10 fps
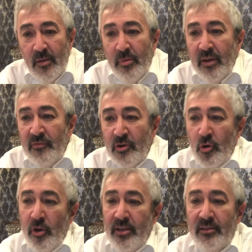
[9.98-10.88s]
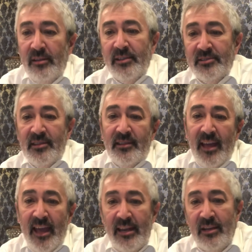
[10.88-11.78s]
But if you're going to listen
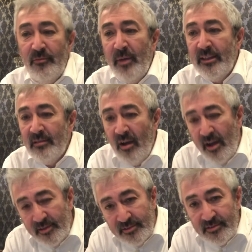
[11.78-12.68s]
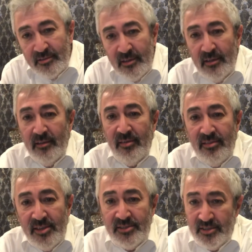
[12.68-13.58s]
to any of my talks,
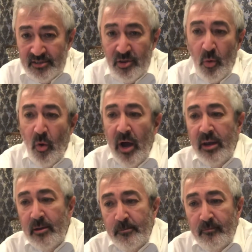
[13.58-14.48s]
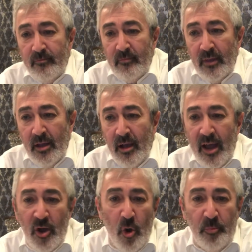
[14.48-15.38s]
this is the one
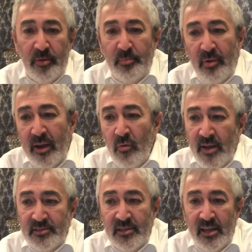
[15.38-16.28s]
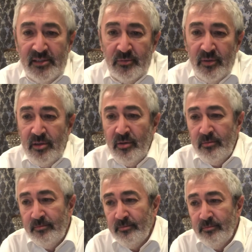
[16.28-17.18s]
I hope and pray resonates with
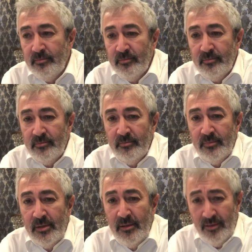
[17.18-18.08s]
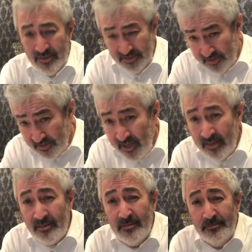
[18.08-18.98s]
you. This is
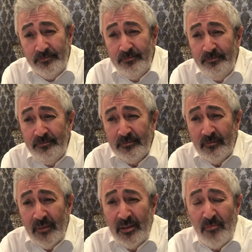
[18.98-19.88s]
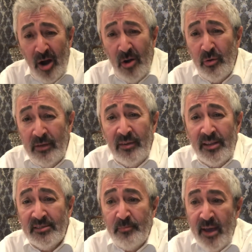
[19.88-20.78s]
it. Tomorrow
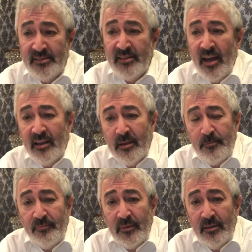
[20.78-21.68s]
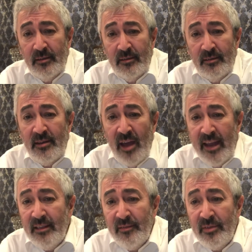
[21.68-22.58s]
evening is Pesach, the
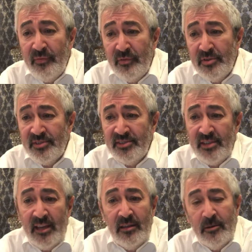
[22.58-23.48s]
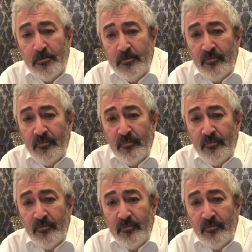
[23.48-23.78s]
night of the first Seder.